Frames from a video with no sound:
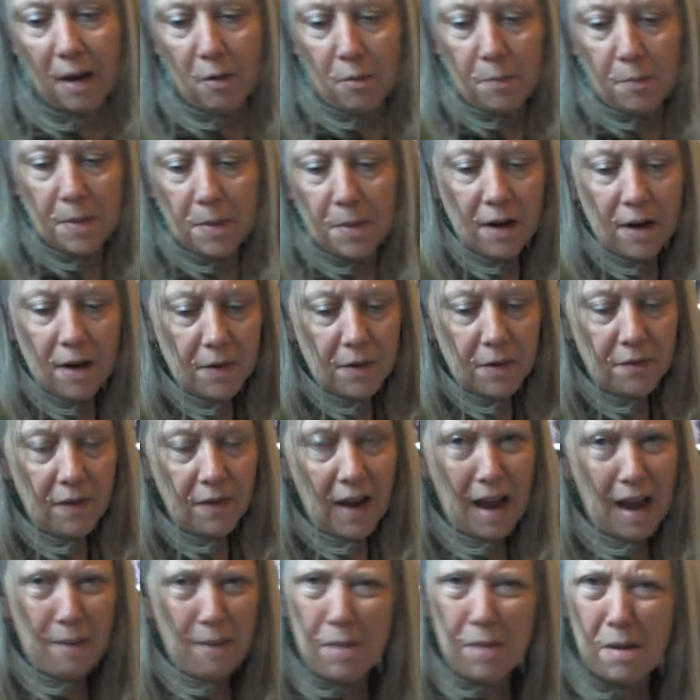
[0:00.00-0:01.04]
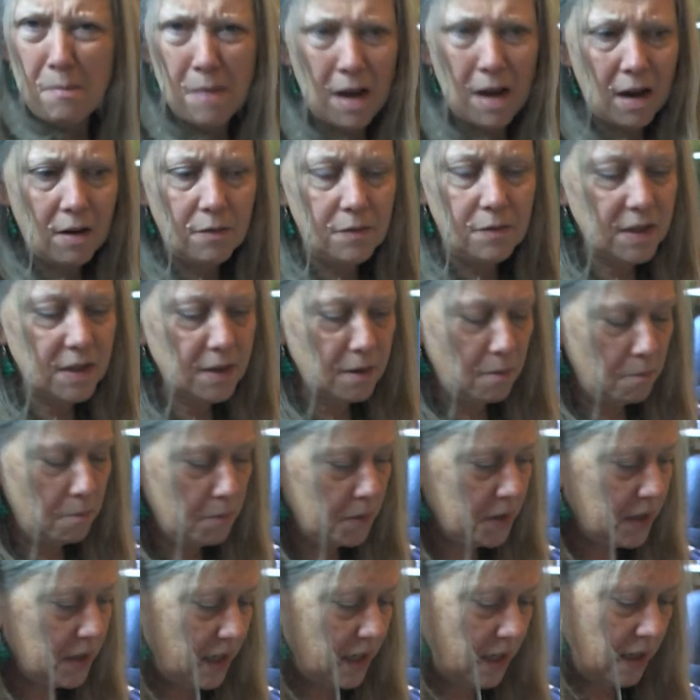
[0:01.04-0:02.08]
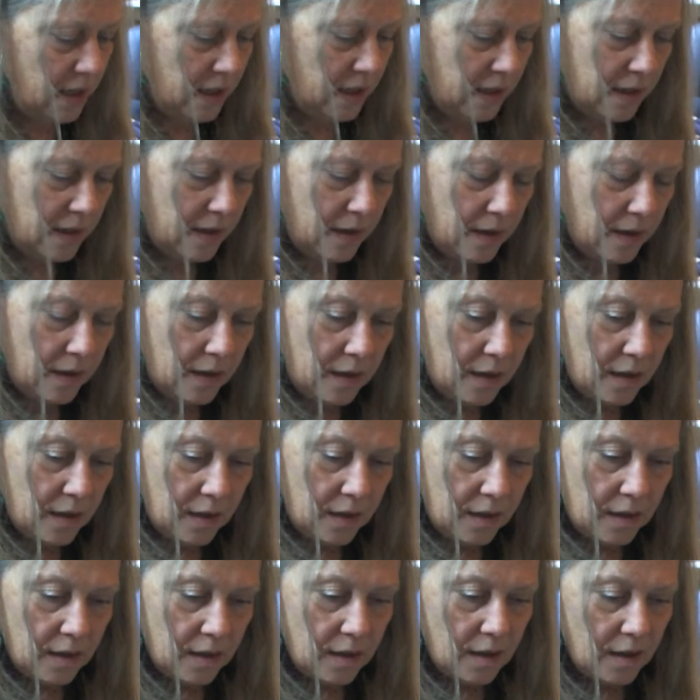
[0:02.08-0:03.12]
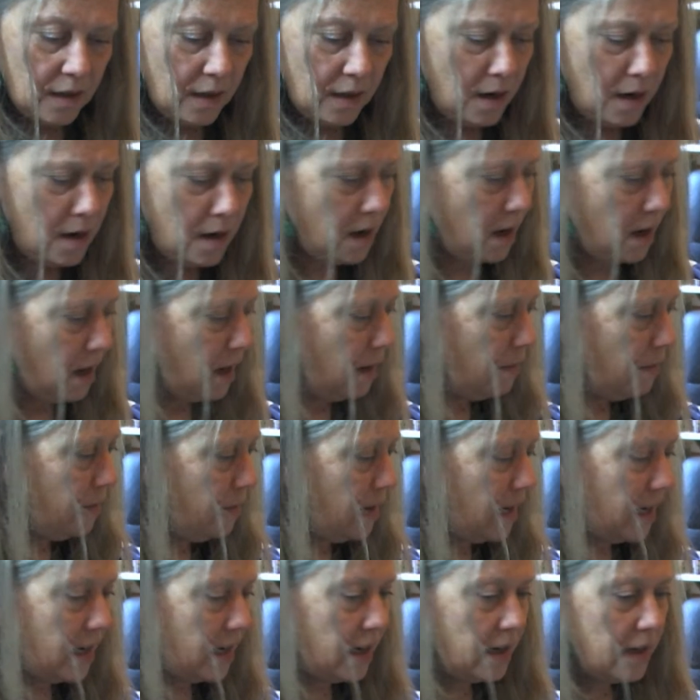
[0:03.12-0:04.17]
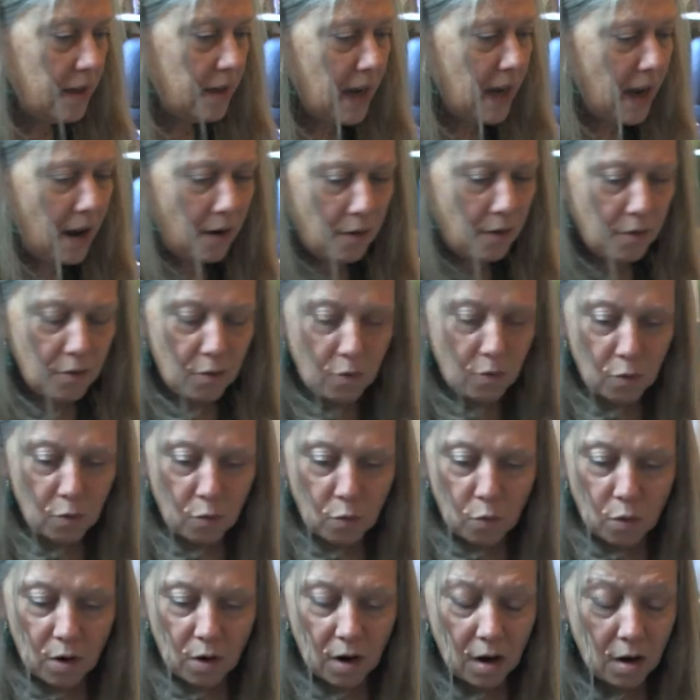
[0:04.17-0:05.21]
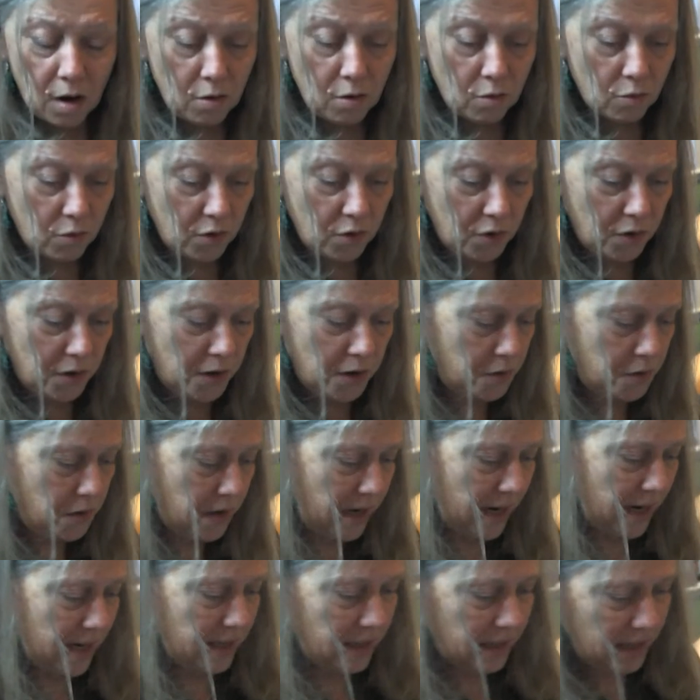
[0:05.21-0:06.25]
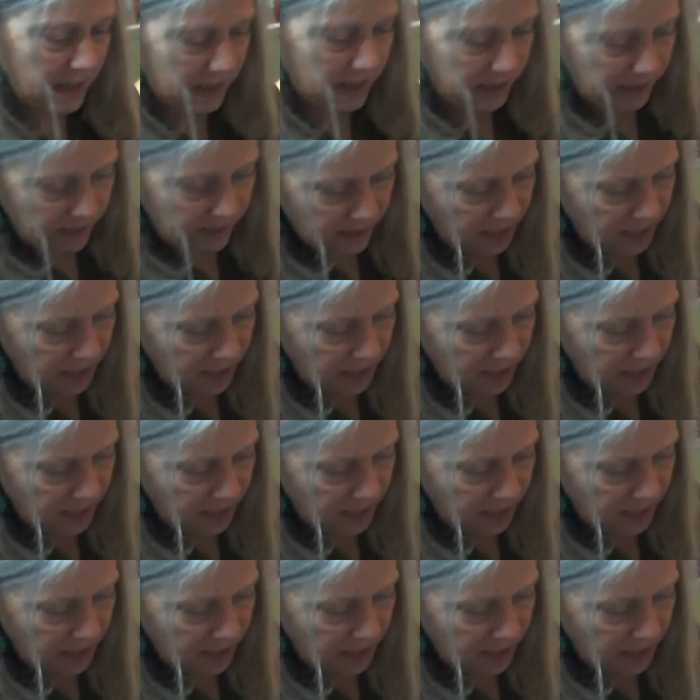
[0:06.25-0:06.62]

that would be lovely for Happy Mail for somebody. Oh, lovely. Now, oh, you know, you get to that